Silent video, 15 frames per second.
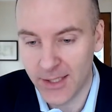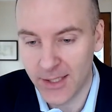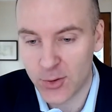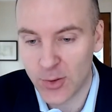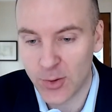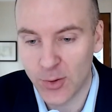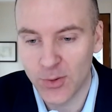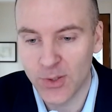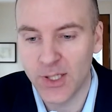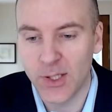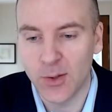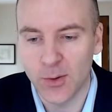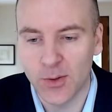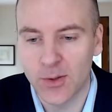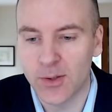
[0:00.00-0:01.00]
electric only
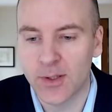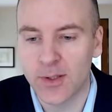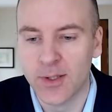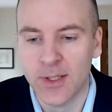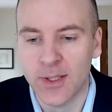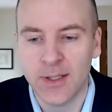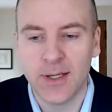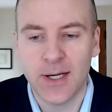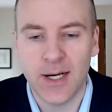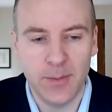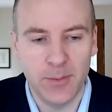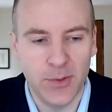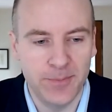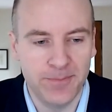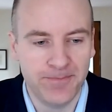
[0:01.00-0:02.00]
or
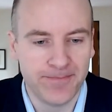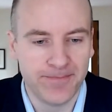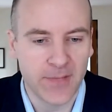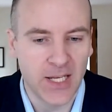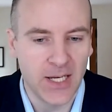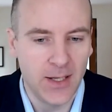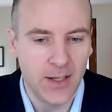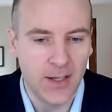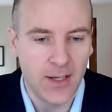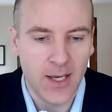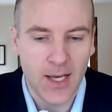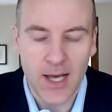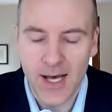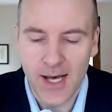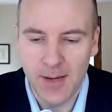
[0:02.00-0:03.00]
hybrid.
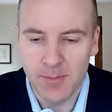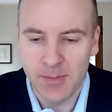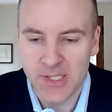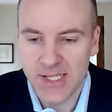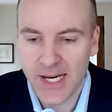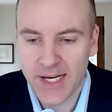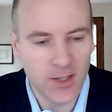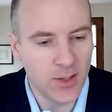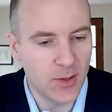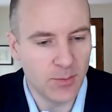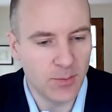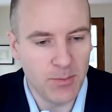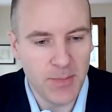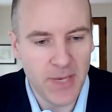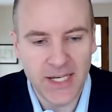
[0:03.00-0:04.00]
Second,
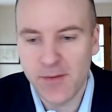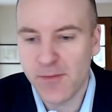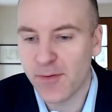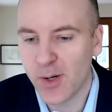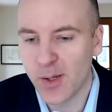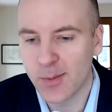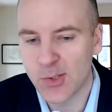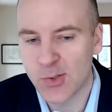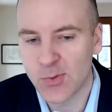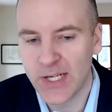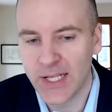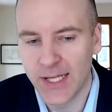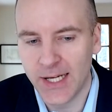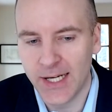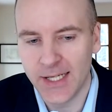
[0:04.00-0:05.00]
many firms
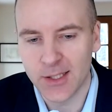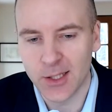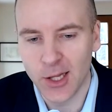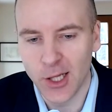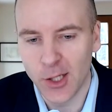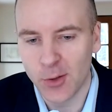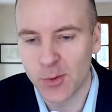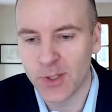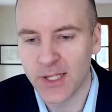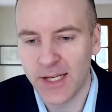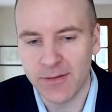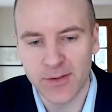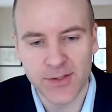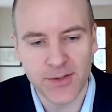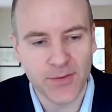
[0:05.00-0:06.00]
realize lower
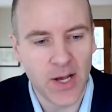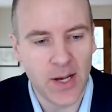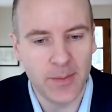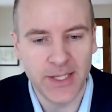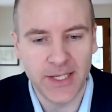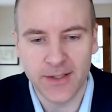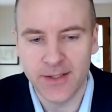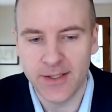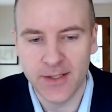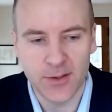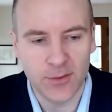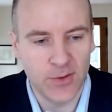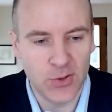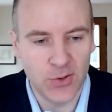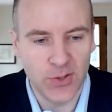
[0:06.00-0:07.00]
levels of commonality than
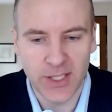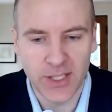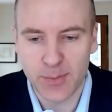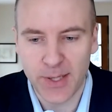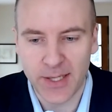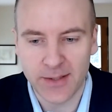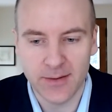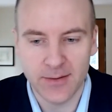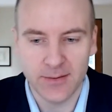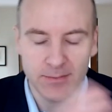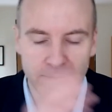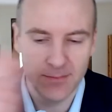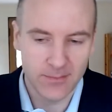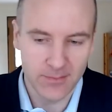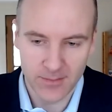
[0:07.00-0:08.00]
originally expected.
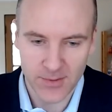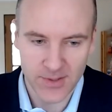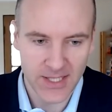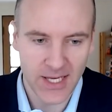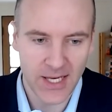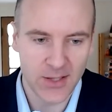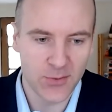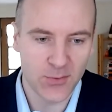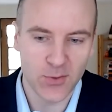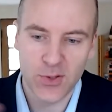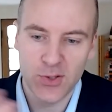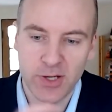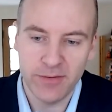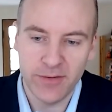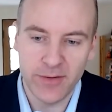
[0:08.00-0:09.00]
This is the case for the
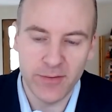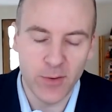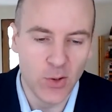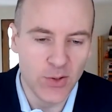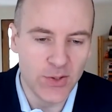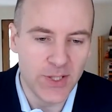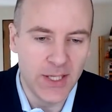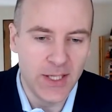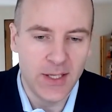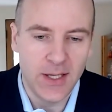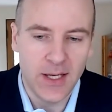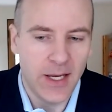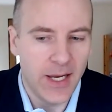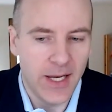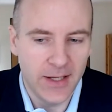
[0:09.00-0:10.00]
Chevy Volt,
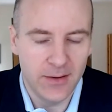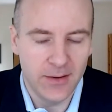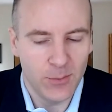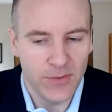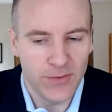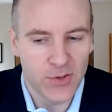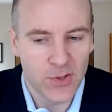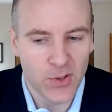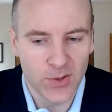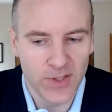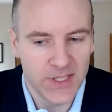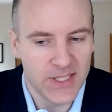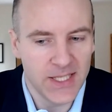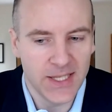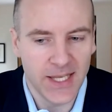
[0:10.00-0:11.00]
and we've
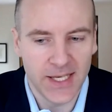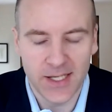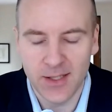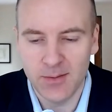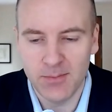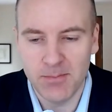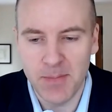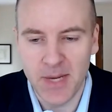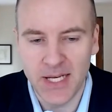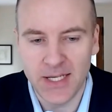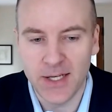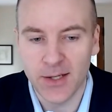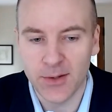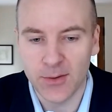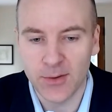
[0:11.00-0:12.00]
certainly seen that in
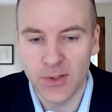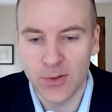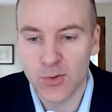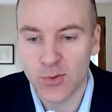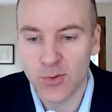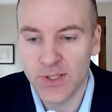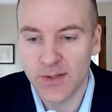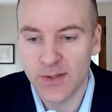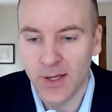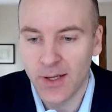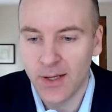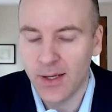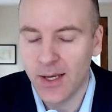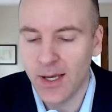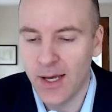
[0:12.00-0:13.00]
many other industries.
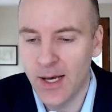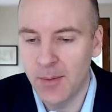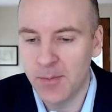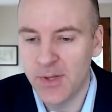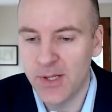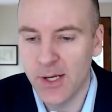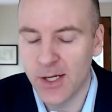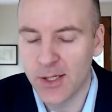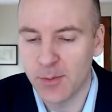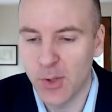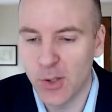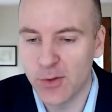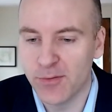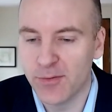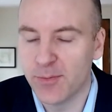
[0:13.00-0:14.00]
The
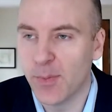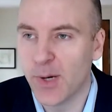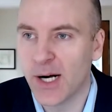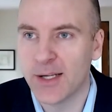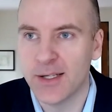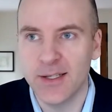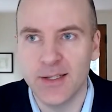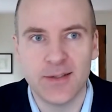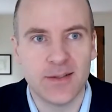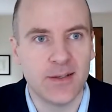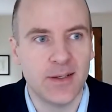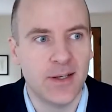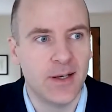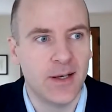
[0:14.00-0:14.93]
automotive market is